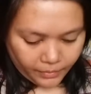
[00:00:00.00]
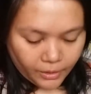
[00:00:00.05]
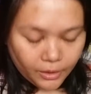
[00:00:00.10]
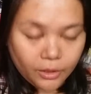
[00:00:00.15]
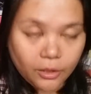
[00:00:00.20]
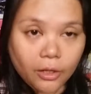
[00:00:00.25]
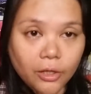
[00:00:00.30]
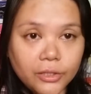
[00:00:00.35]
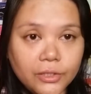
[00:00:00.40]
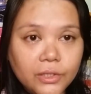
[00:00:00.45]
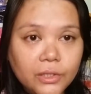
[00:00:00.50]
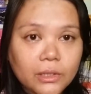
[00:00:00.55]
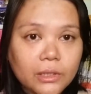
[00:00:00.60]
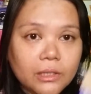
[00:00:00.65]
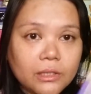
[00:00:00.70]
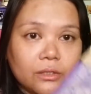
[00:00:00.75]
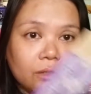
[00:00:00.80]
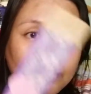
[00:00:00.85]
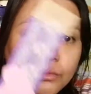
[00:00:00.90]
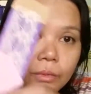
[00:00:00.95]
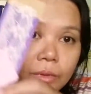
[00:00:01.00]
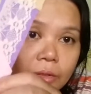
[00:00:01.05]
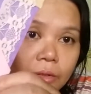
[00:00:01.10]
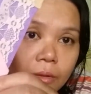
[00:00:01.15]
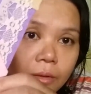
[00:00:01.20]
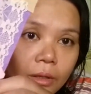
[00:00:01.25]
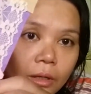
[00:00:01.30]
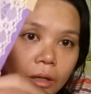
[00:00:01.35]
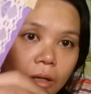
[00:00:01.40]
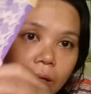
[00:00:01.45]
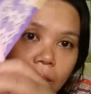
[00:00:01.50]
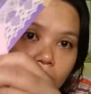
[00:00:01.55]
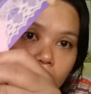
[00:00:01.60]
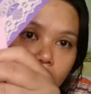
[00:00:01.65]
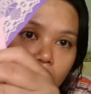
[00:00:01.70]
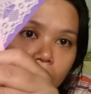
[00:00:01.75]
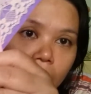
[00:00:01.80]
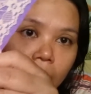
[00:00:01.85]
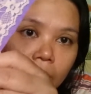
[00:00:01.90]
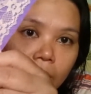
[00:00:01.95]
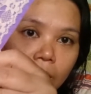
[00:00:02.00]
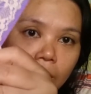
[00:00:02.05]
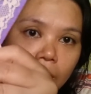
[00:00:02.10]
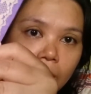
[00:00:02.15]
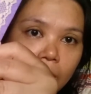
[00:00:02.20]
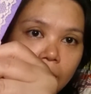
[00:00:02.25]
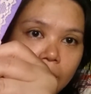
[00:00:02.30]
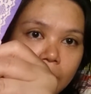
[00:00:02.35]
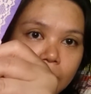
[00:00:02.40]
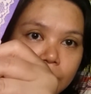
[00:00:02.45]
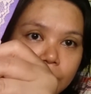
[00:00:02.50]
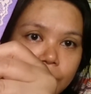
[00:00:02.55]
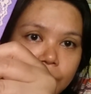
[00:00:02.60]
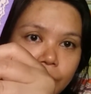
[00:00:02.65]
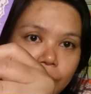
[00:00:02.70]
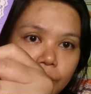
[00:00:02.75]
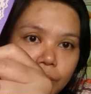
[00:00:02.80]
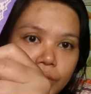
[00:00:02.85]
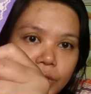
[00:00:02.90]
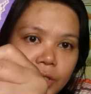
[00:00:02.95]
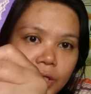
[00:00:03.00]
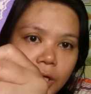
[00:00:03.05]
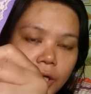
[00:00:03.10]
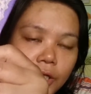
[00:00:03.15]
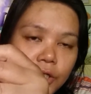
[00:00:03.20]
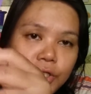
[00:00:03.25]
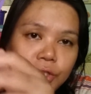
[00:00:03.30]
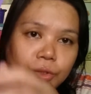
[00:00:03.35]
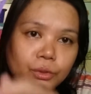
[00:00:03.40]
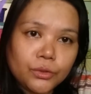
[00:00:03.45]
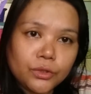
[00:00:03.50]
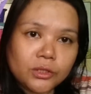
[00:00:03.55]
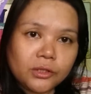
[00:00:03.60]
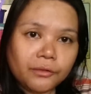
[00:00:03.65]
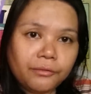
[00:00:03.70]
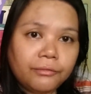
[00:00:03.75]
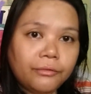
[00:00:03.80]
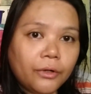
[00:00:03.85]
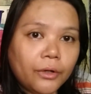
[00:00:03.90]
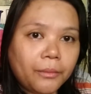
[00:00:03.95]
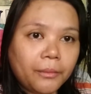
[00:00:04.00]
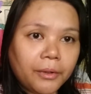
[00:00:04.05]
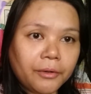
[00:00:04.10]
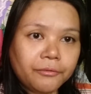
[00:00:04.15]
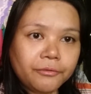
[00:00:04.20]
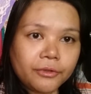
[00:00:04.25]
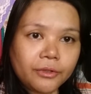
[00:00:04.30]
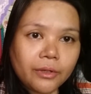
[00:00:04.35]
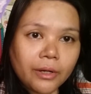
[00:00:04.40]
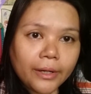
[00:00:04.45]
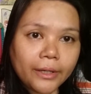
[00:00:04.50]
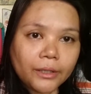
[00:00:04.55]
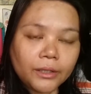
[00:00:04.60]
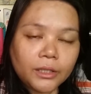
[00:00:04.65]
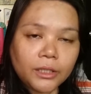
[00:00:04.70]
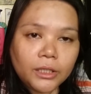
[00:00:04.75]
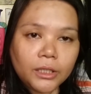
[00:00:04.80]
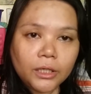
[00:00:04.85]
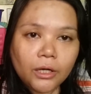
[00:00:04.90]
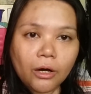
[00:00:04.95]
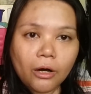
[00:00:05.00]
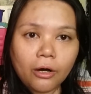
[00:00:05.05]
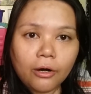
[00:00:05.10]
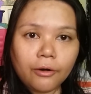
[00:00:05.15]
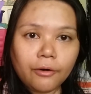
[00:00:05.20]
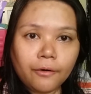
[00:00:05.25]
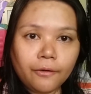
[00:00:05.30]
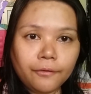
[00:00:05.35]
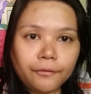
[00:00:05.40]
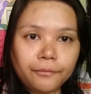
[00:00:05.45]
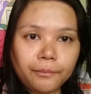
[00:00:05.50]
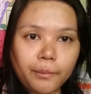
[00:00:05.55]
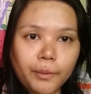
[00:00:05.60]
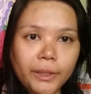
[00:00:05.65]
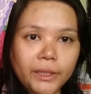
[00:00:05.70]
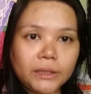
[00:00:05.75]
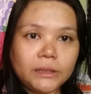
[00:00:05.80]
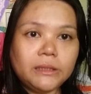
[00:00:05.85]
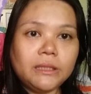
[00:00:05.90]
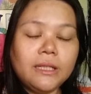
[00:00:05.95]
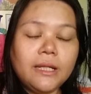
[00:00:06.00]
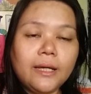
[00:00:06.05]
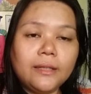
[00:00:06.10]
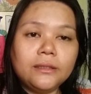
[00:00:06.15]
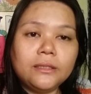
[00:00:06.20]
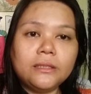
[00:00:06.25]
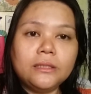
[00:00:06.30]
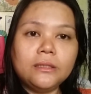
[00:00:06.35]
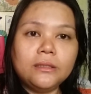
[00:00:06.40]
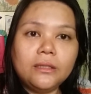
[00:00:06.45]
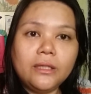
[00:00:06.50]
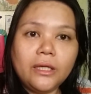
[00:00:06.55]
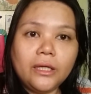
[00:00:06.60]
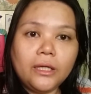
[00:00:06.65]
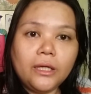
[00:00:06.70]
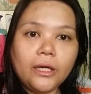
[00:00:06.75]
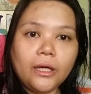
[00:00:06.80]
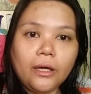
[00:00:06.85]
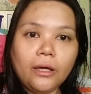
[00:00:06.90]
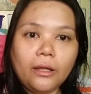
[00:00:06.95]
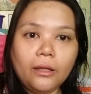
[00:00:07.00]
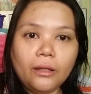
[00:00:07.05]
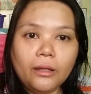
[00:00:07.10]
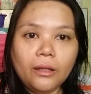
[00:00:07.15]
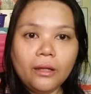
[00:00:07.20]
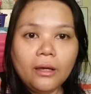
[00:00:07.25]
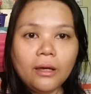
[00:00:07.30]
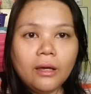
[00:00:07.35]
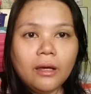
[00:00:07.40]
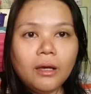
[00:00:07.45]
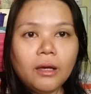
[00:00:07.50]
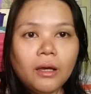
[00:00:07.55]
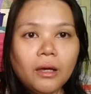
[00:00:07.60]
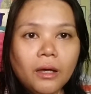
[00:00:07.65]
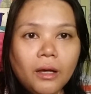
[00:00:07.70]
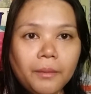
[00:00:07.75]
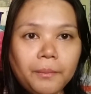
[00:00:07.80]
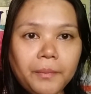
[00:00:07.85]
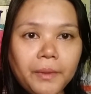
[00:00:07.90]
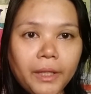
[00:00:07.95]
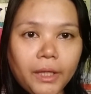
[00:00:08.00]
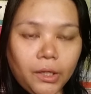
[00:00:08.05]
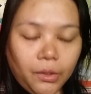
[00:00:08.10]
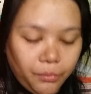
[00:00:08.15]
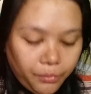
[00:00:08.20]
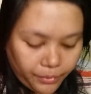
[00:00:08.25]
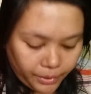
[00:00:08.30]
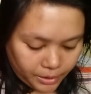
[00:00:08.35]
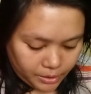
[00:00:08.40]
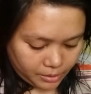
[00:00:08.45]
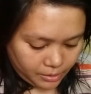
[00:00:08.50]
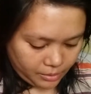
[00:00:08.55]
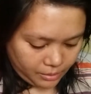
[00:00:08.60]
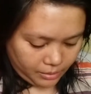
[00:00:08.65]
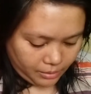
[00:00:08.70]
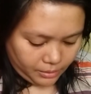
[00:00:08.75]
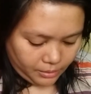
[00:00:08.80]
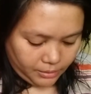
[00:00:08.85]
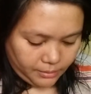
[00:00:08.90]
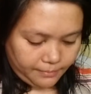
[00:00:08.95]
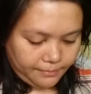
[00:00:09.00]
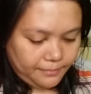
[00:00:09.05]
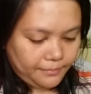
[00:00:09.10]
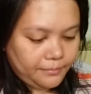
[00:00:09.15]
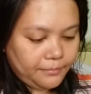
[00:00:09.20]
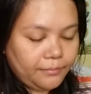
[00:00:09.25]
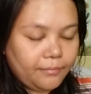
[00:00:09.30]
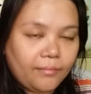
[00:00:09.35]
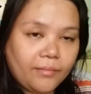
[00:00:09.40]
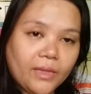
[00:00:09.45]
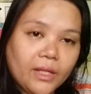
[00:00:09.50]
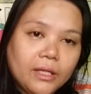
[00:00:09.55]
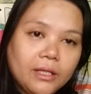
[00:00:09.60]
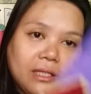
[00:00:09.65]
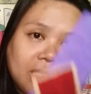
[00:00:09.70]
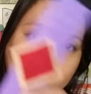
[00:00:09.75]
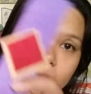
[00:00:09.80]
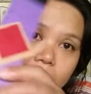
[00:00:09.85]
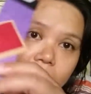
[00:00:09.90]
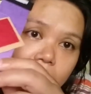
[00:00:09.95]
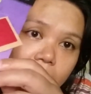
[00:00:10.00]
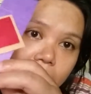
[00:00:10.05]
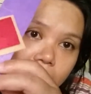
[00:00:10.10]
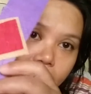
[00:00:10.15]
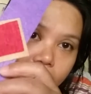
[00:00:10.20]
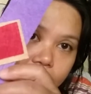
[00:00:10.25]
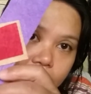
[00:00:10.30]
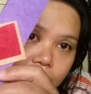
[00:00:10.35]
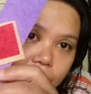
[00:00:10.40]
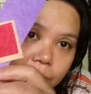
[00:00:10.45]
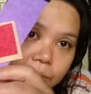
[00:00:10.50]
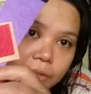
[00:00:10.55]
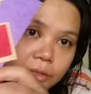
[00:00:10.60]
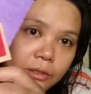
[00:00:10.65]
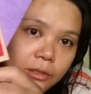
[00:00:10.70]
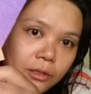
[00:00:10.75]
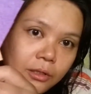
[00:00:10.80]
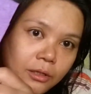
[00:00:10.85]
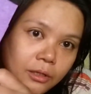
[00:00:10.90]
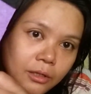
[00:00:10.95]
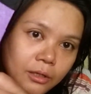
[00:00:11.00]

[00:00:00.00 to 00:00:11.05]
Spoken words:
and also this one. So they can choose from a variety of bracelets that they can play with. And this is the last one.